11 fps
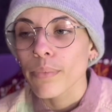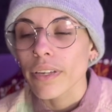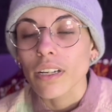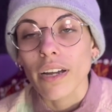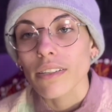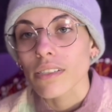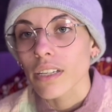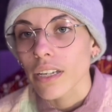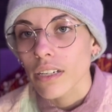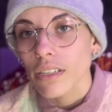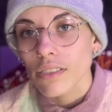being
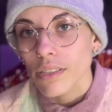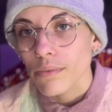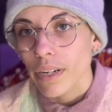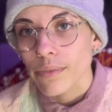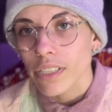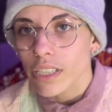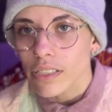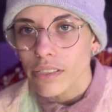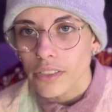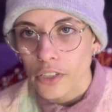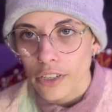isolated is sometimes
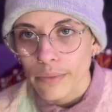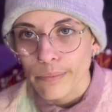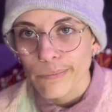easier.